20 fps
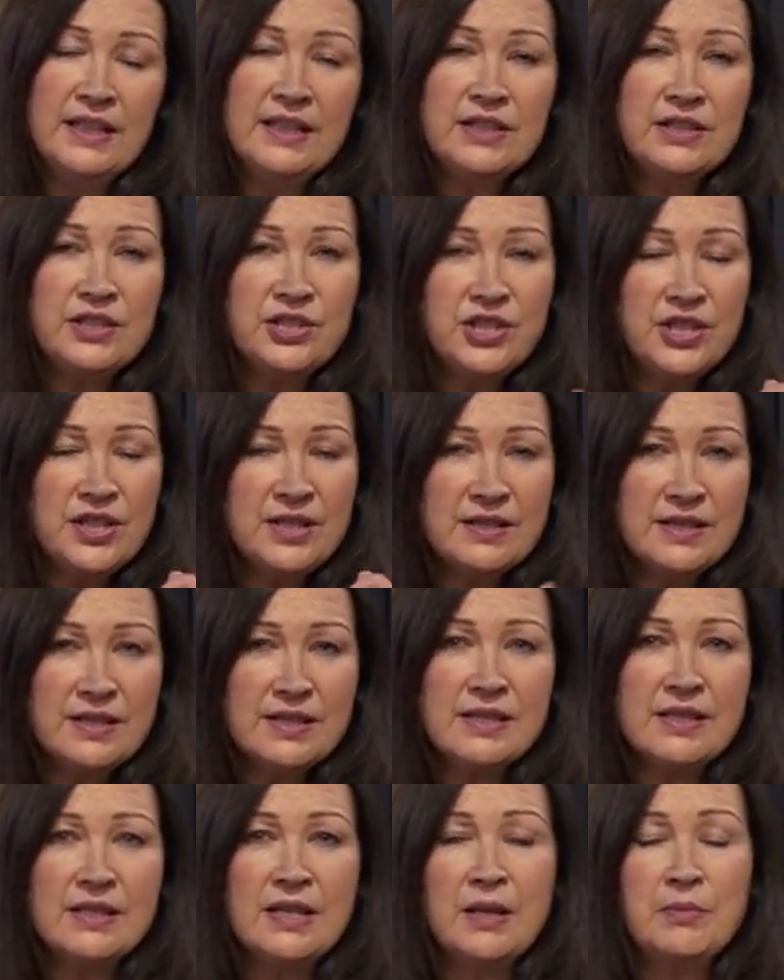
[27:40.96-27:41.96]
In
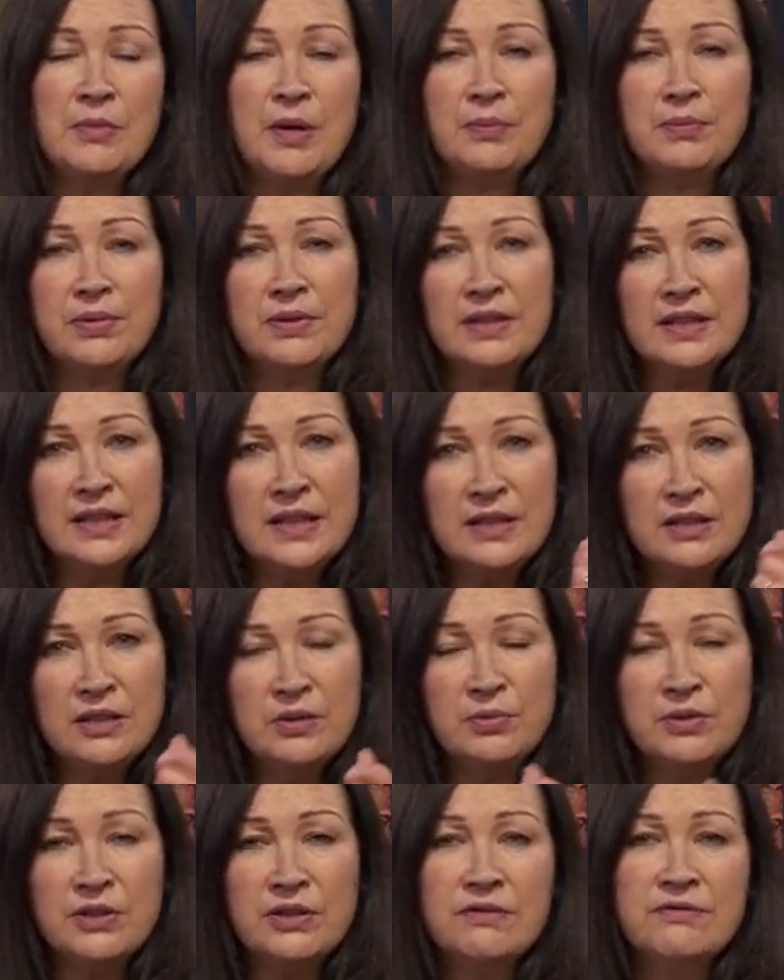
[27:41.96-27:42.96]
Jesus' name, I plead the
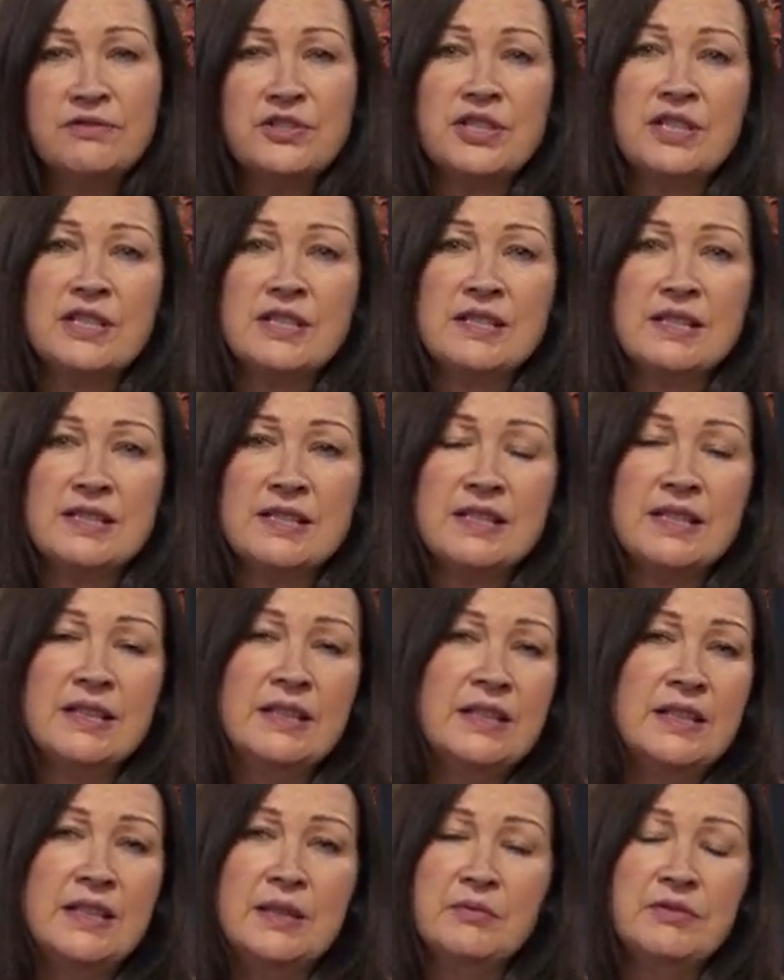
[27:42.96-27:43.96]
blood of Jesus, in
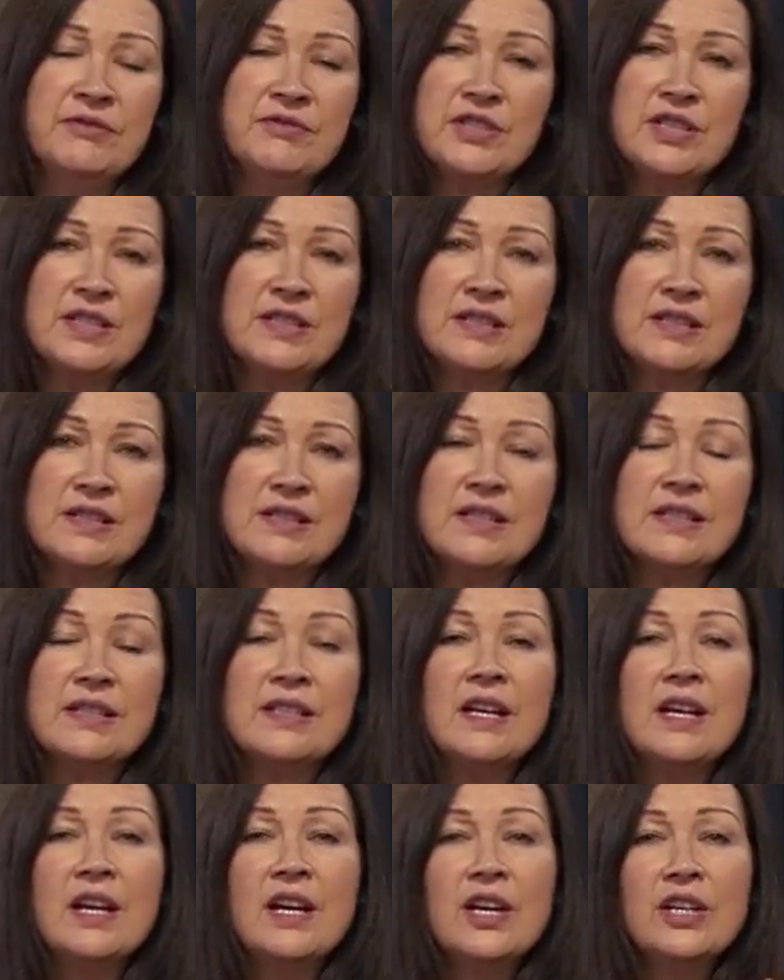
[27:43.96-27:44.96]
the name of Jesus, that
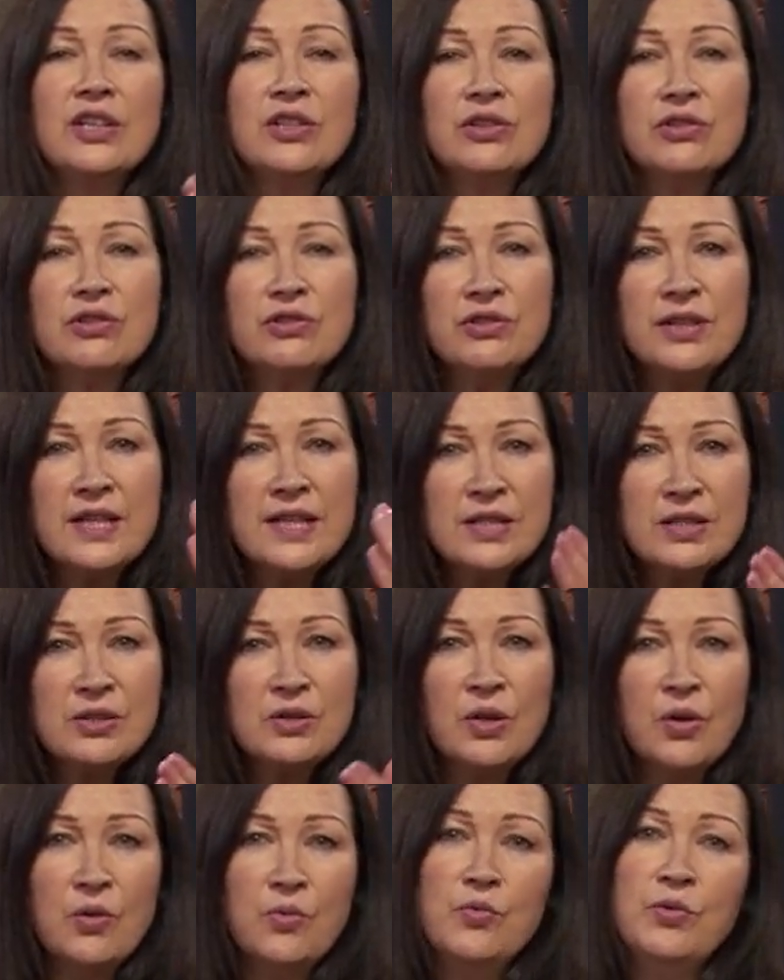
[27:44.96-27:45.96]
your
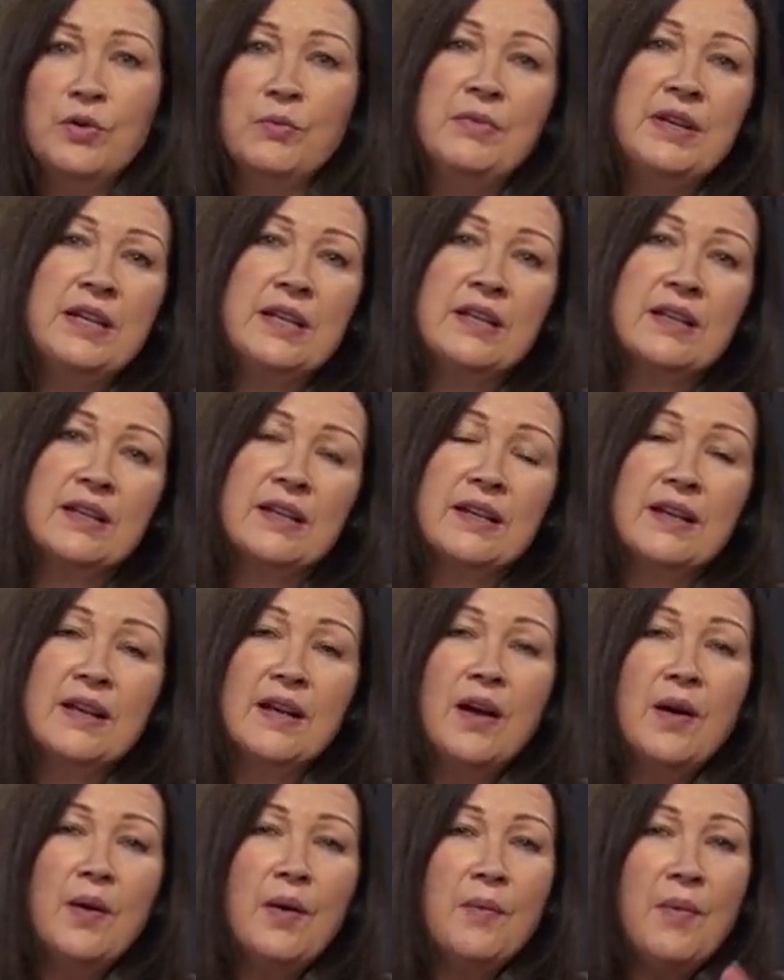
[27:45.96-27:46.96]
grace will make
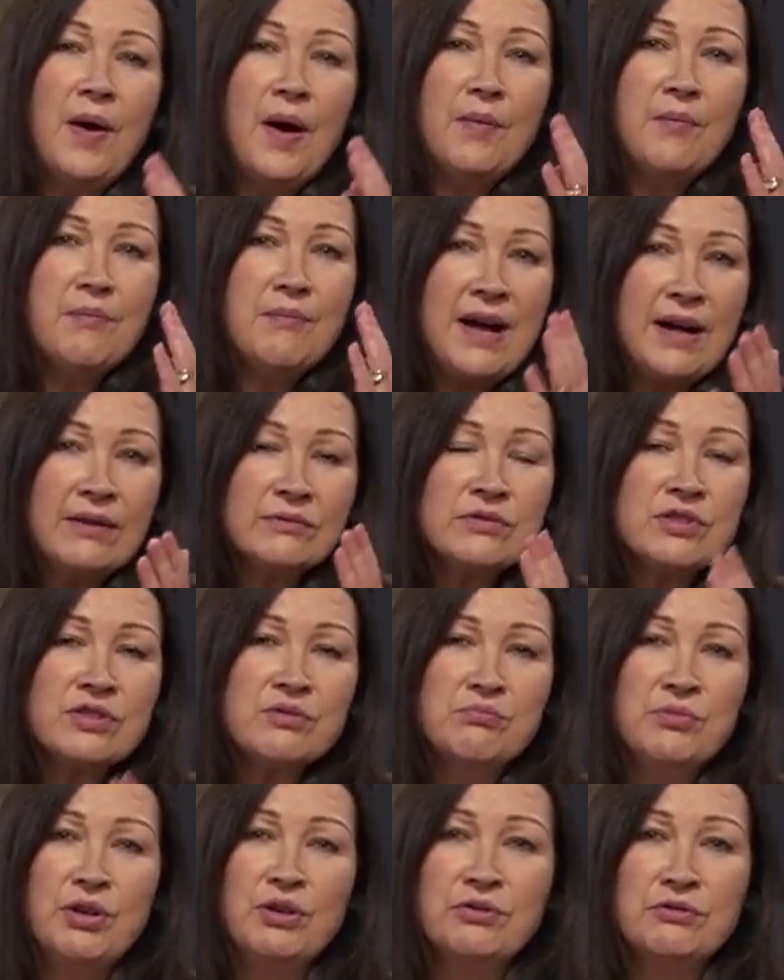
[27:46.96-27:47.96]

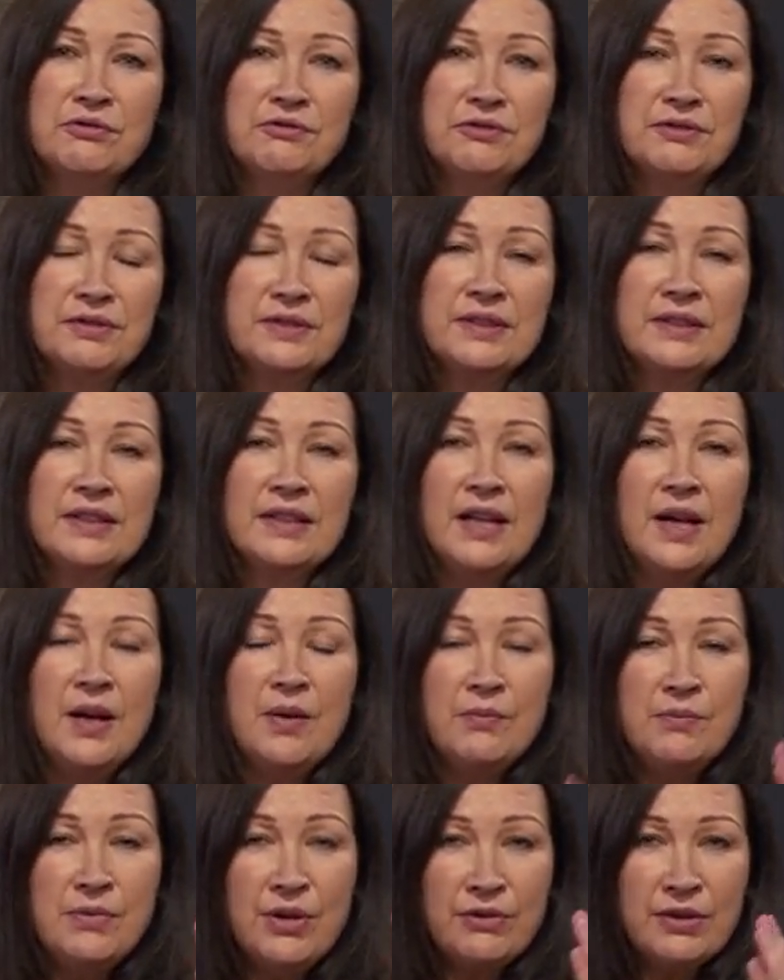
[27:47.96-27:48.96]
mountains move,
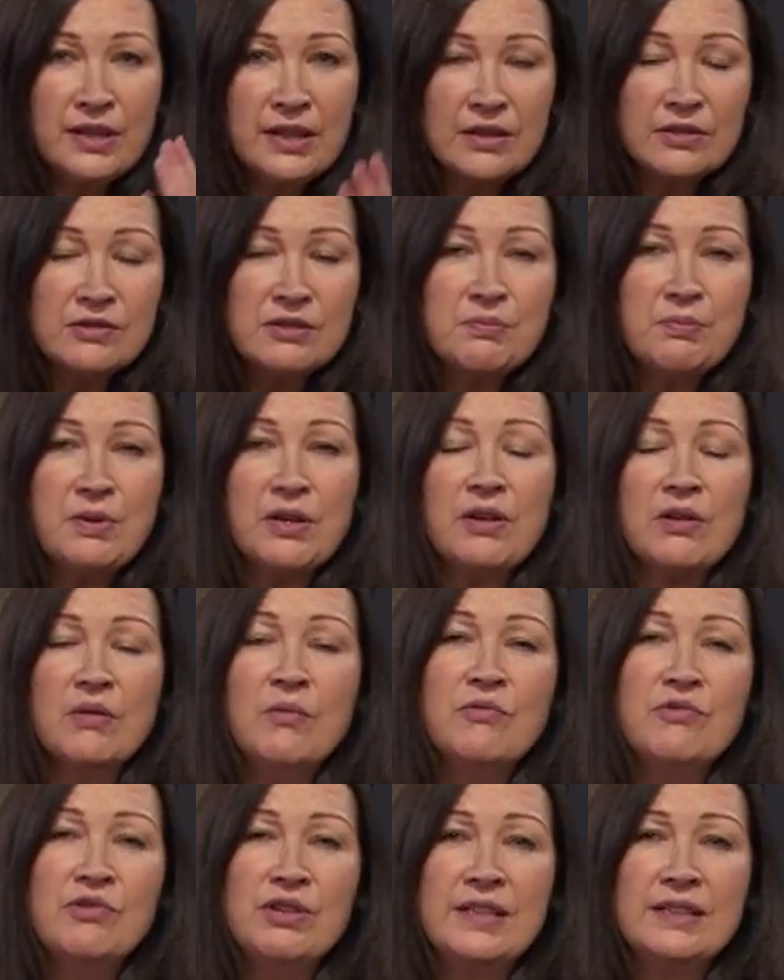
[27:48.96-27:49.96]
miracles
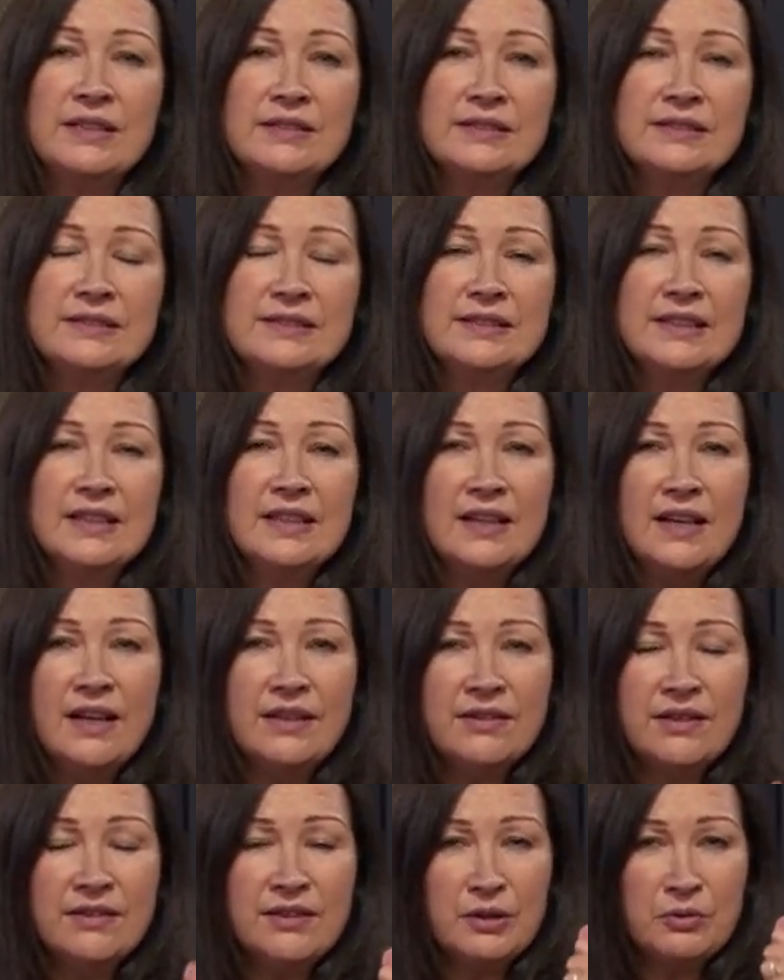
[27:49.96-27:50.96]
become real,
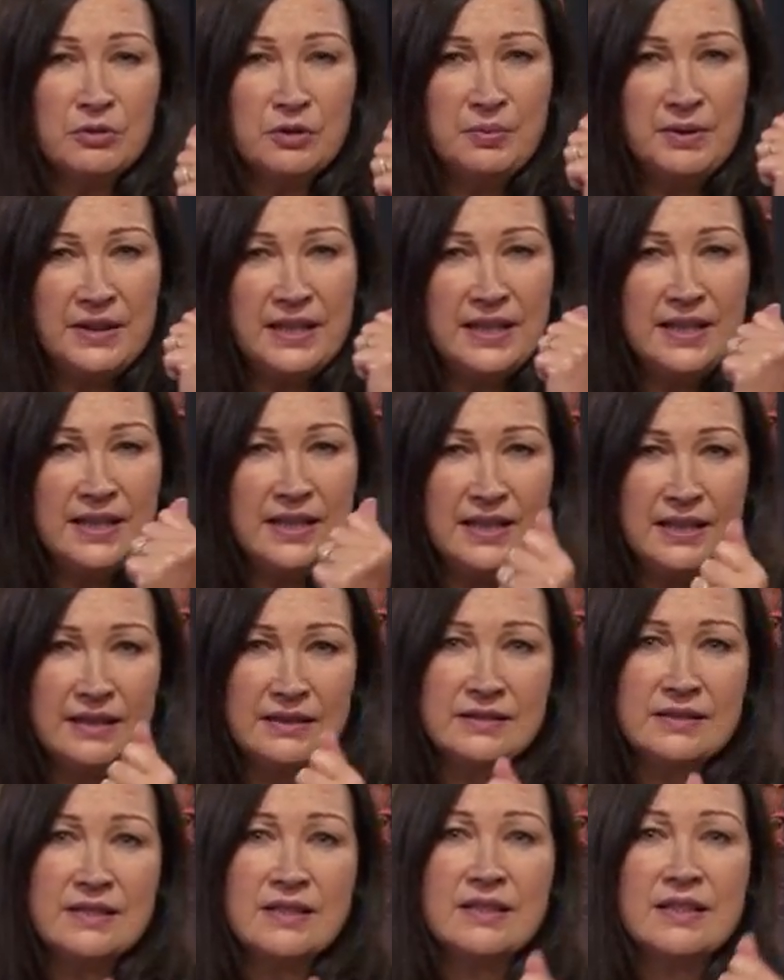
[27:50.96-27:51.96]
and that they will be
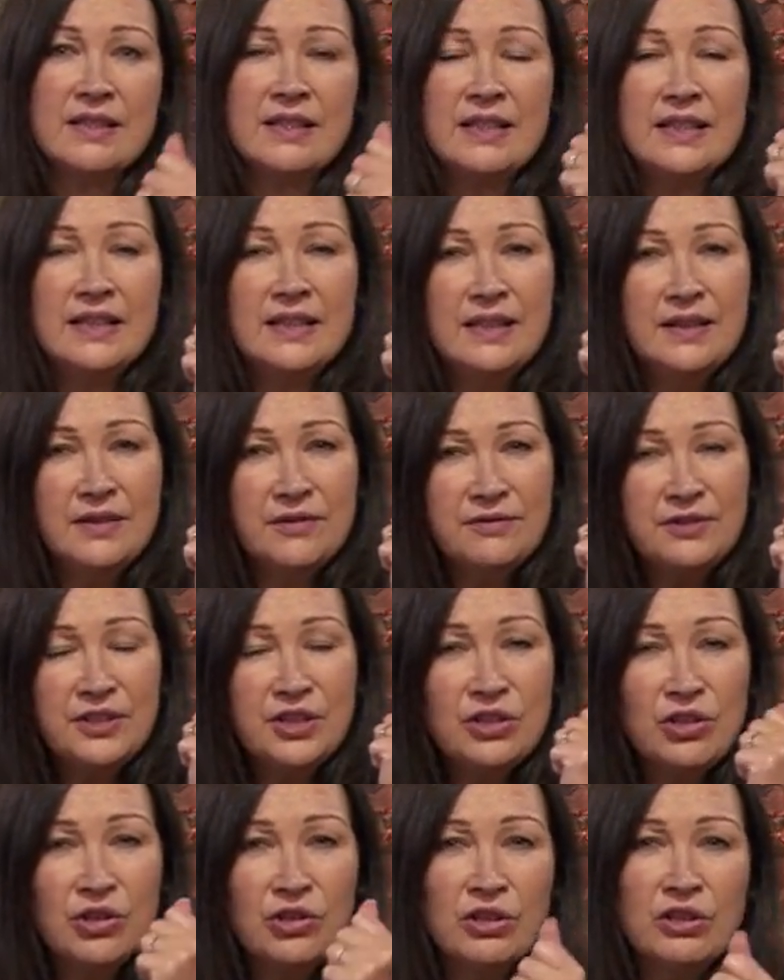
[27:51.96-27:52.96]
healed for
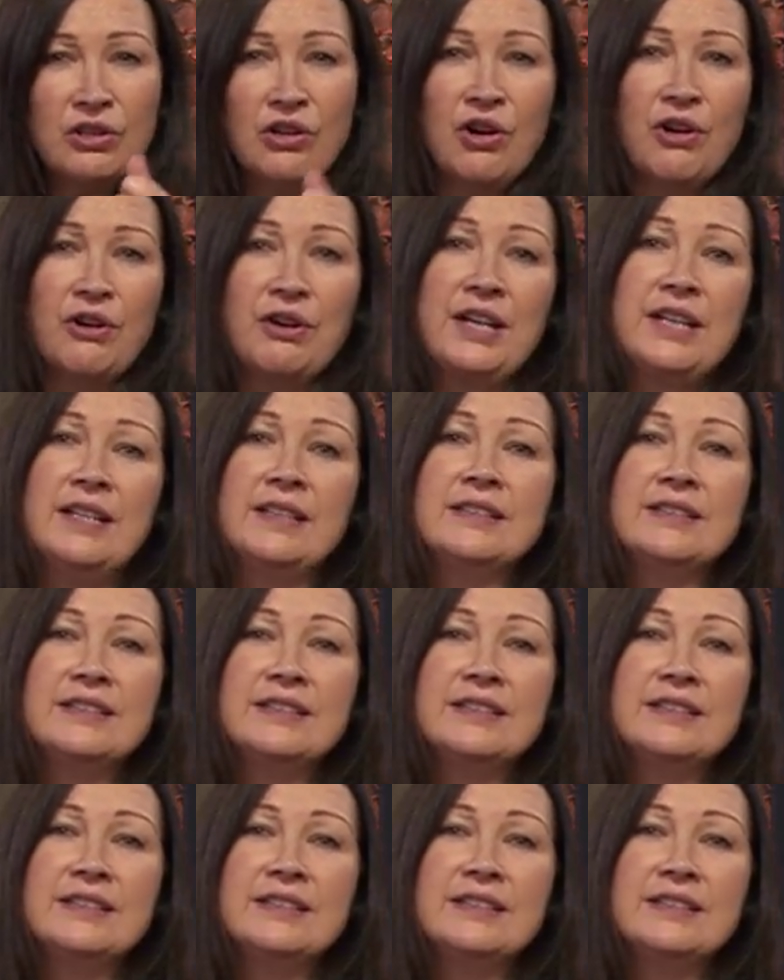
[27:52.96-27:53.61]
your glory.